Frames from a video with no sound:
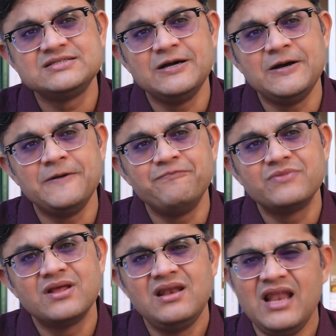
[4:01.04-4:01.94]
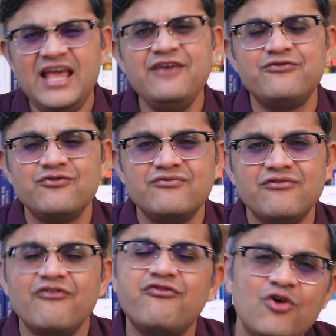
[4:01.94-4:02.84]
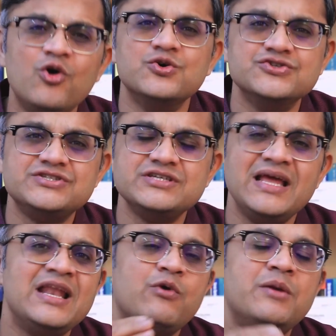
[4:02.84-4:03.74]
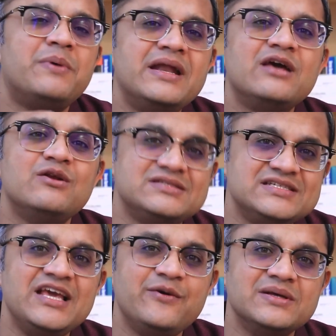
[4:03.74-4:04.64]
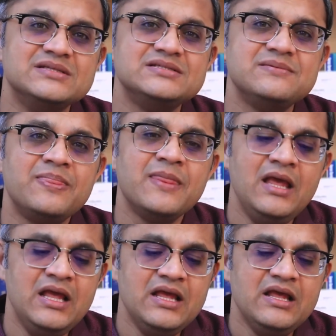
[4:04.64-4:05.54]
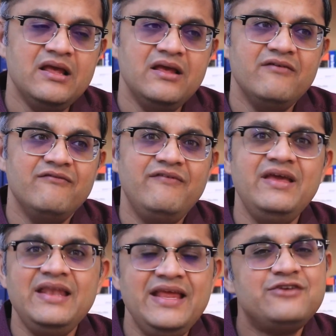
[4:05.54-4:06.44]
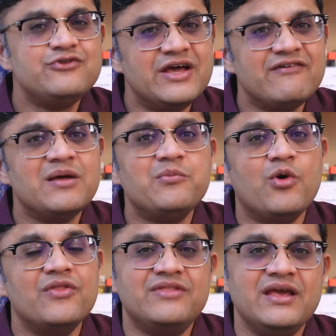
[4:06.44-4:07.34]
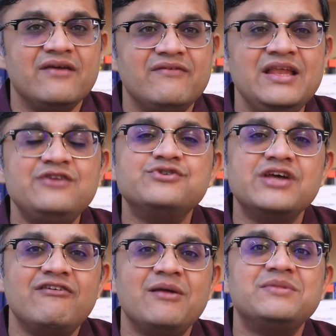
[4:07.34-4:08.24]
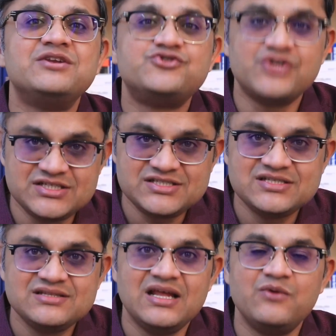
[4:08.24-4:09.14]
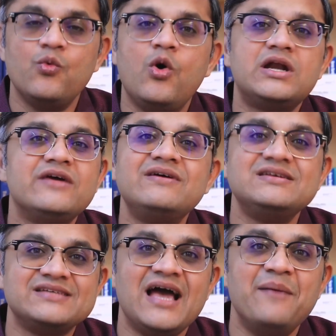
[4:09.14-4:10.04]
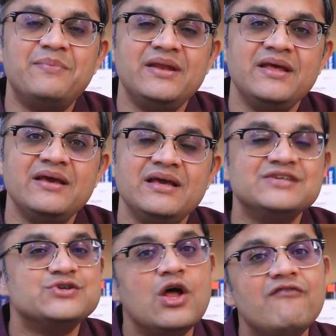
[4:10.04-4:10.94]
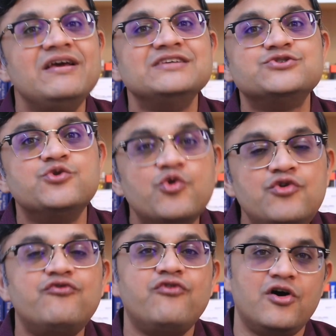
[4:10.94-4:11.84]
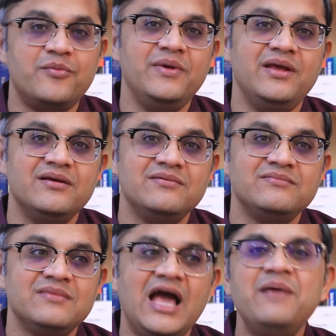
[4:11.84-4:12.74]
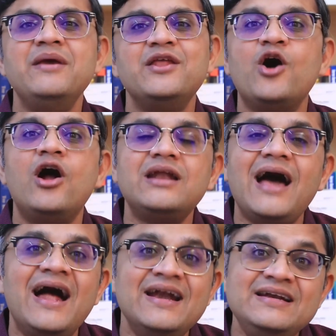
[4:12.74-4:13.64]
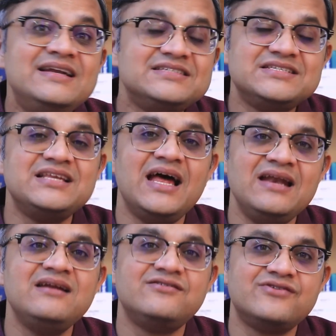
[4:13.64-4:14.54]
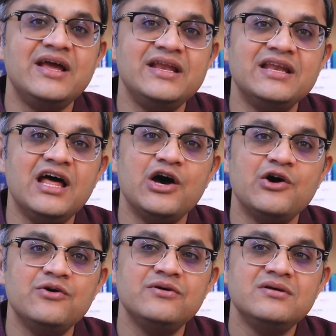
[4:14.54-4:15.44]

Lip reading: life flows in a one particular sequence. We need to develop one thing. We need to develop the trust that whatever is happening is always good for me. I may not understand it right now,